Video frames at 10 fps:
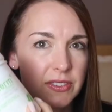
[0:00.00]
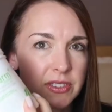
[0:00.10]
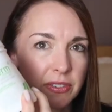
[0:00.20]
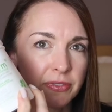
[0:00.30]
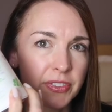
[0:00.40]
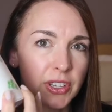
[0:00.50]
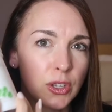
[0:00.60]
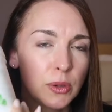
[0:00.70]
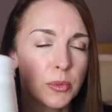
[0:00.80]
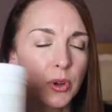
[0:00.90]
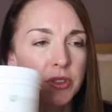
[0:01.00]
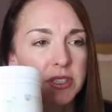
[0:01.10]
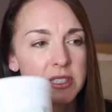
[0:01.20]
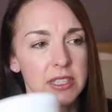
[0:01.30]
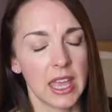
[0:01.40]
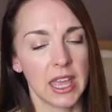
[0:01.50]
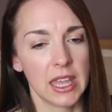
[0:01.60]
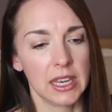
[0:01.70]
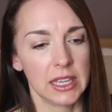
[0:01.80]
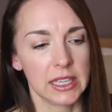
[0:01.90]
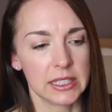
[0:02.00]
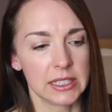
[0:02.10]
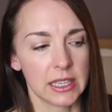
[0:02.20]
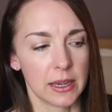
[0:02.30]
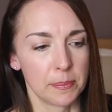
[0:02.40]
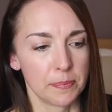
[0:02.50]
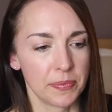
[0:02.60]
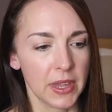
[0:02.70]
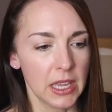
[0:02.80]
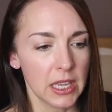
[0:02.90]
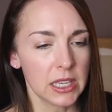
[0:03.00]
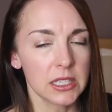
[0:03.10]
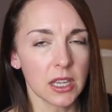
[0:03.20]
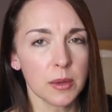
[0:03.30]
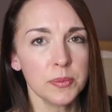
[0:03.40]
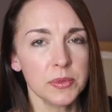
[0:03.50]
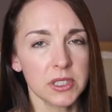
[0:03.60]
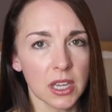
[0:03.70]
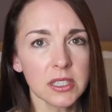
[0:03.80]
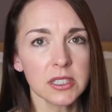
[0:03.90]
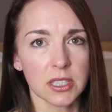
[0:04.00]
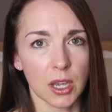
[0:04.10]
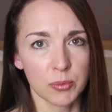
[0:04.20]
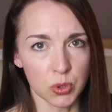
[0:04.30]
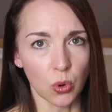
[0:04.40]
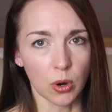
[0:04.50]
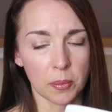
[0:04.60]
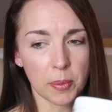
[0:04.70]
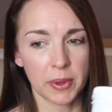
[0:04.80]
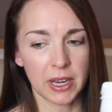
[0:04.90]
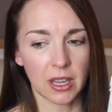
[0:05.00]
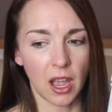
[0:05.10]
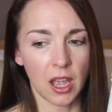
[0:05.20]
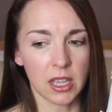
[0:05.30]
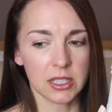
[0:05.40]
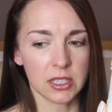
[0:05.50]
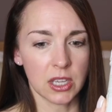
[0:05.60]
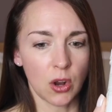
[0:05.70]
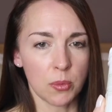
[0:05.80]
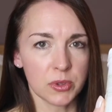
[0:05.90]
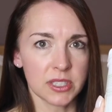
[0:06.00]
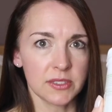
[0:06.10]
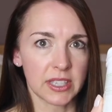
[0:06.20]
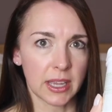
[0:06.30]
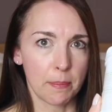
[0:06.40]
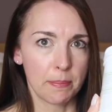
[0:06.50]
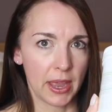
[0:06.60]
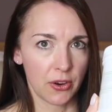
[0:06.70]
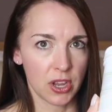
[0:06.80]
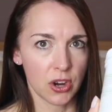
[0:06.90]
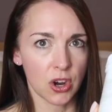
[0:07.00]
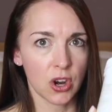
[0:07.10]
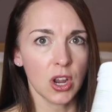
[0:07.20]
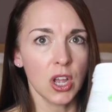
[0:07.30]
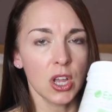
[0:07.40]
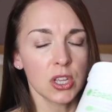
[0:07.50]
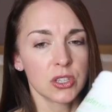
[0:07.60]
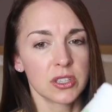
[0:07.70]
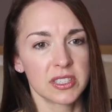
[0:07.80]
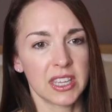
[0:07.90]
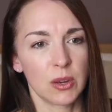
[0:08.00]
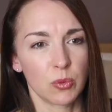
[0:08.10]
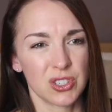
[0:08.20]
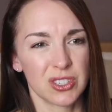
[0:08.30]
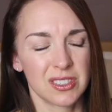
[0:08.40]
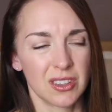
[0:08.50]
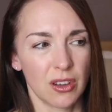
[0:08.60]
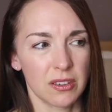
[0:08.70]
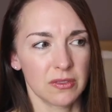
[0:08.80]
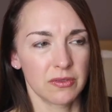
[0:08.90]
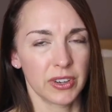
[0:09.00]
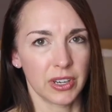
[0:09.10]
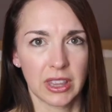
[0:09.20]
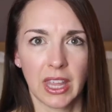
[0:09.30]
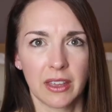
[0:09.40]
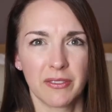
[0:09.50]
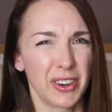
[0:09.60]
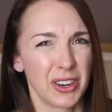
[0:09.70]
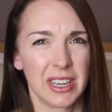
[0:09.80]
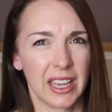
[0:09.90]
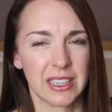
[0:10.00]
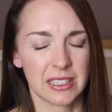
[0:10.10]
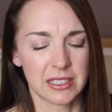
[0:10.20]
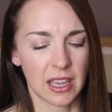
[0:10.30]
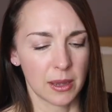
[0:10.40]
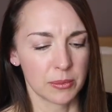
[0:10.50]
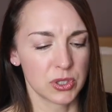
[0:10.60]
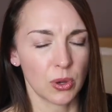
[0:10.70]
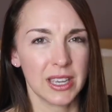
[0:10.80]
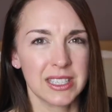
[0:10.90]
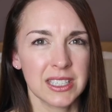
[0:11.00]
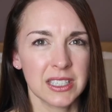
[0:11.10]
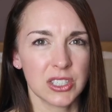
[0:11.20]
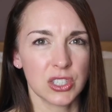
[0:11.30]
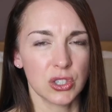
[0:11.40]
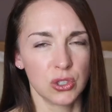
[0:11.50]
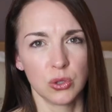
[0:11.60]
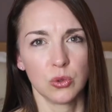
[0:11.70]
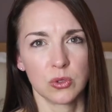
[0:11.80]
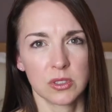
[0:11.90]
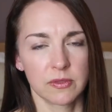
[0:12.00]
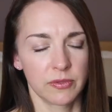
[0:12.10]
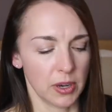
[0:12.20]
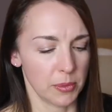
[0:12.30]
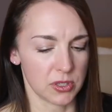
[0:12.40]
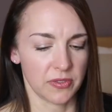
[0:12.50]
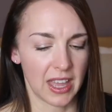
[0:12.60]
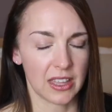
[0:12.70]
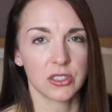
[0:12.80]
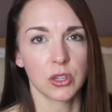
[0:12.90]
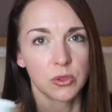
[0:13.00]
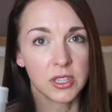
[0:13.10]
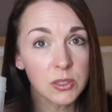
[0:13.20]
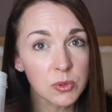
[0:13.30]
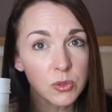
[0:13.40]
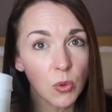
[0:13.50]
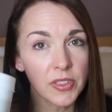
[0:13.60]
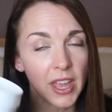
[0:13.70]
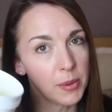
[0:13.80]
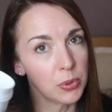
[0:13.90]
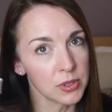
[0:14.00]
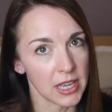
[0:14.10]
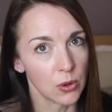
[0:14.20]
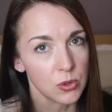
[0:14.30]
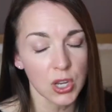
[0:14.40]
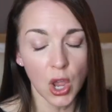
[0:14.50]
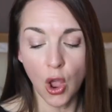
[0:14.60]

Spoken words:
leaves a film on the skin. It does absorb, but it almost leaves like a barrier to the skin, which is not very nice. So I didn't use very much of that. So this was the one that I pulled out